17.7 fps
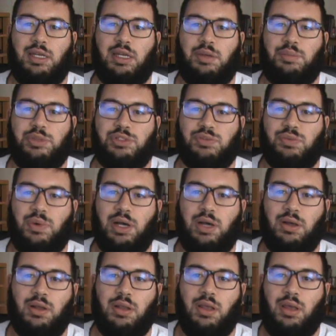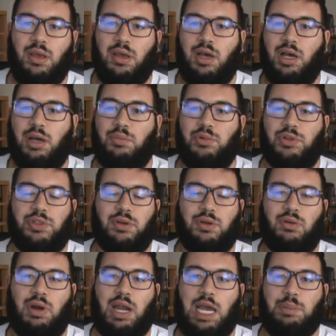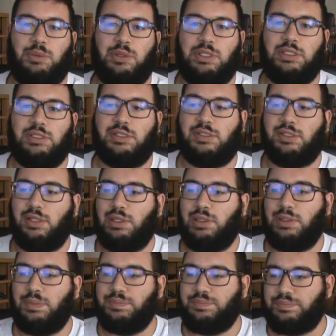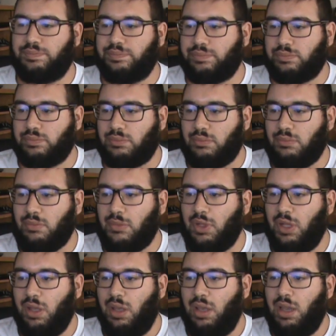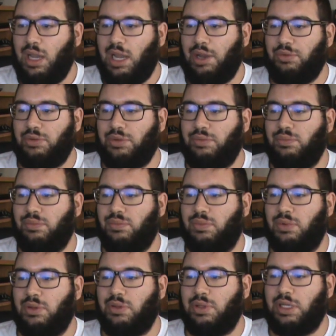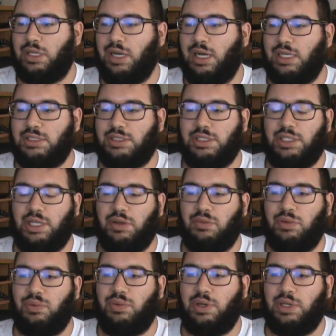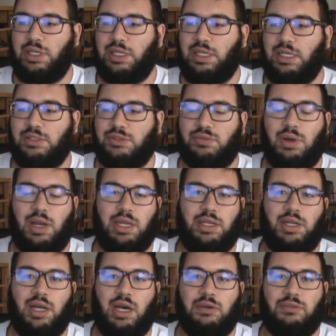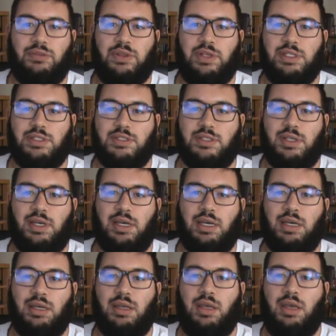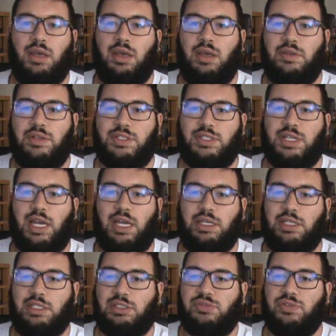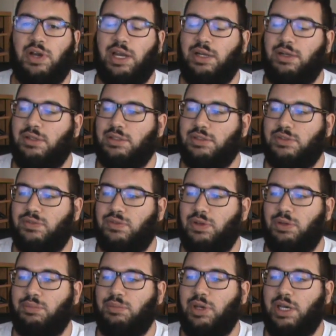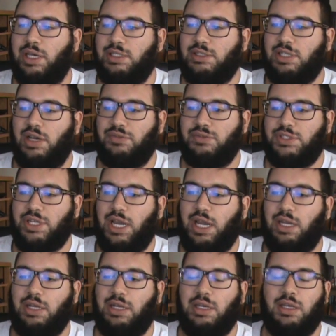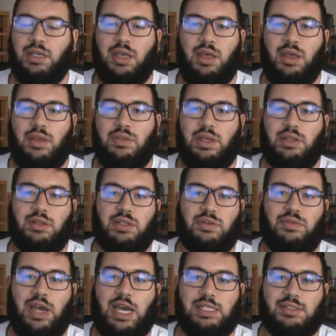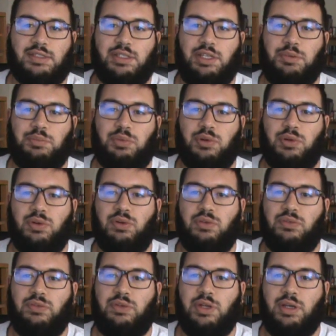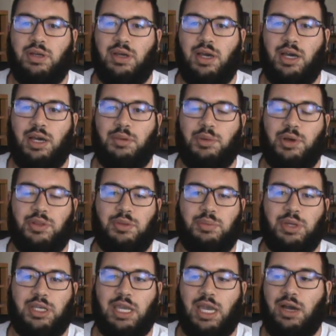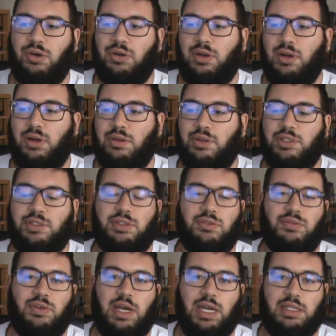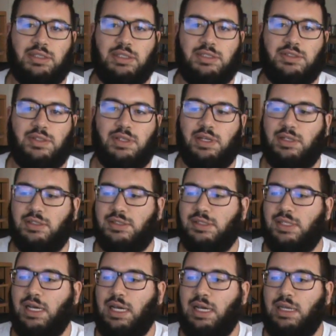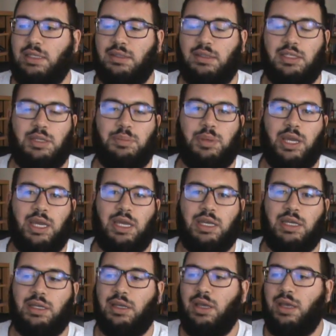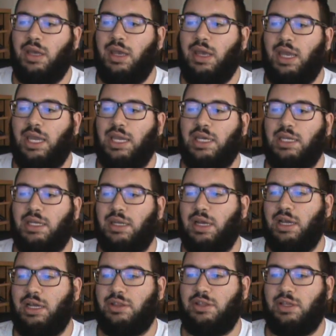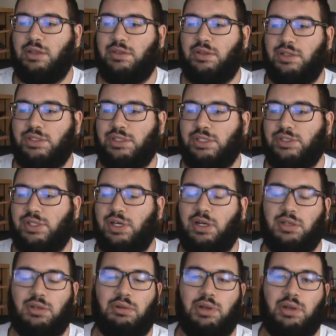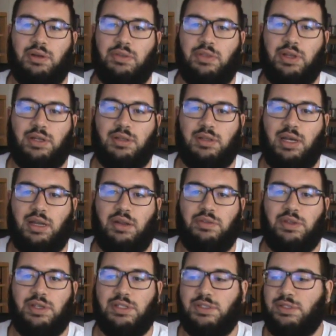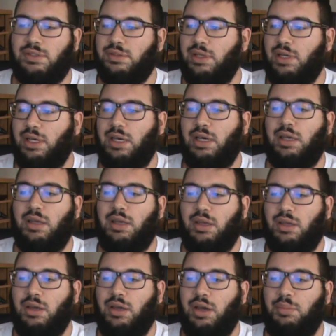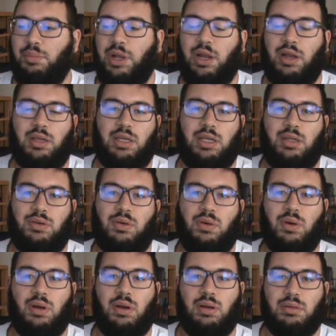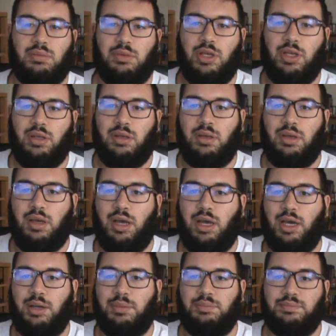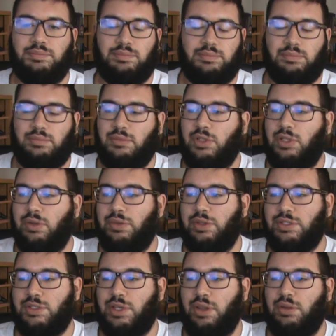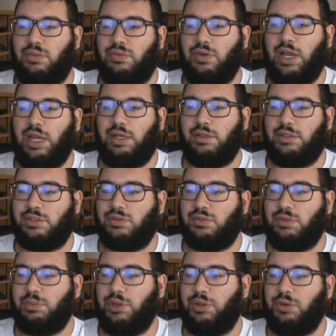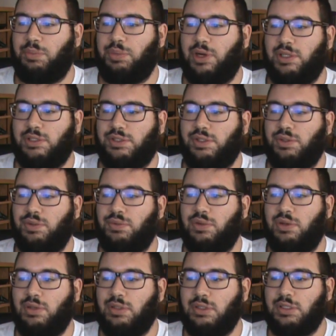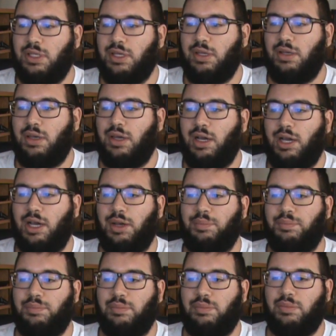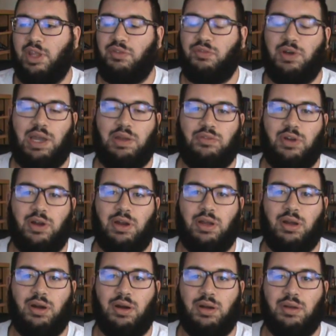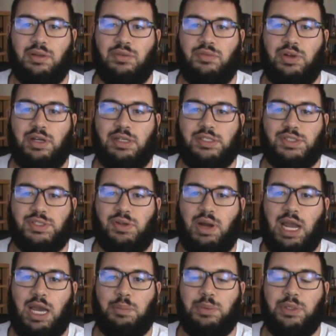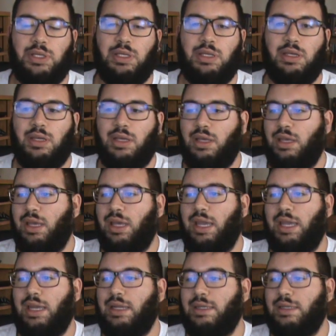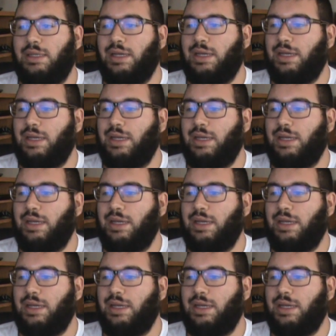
him as well with the grappling. So I would really caution everyone against writing off these Chinese fighters from Tough China. They look vastly improved on the Macau card, the two finalists there, Sai and Lipeng. And I think they're just hungrier than a lot of these American or these other fighters from other parts of the world. They fight very hard. They're very scrappy, and